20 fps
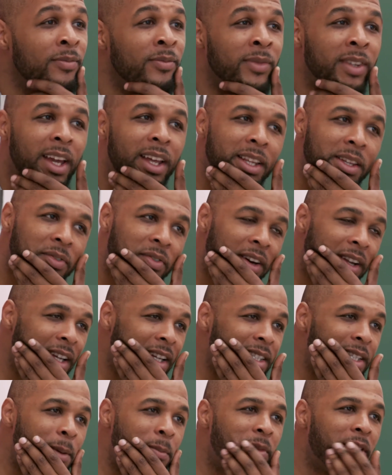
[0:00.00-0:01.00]
And it's funny,
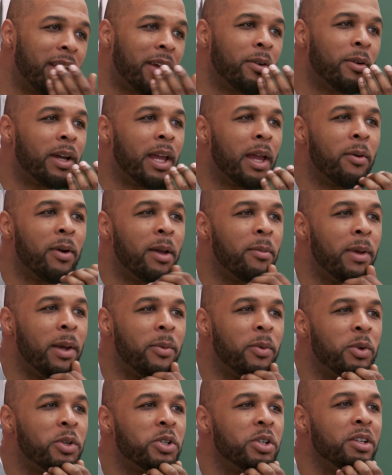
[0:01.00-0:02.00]
because I'm thinking, okay, wait, maybe
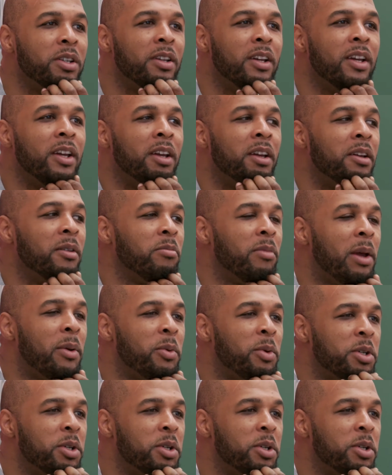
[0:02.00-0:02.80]
we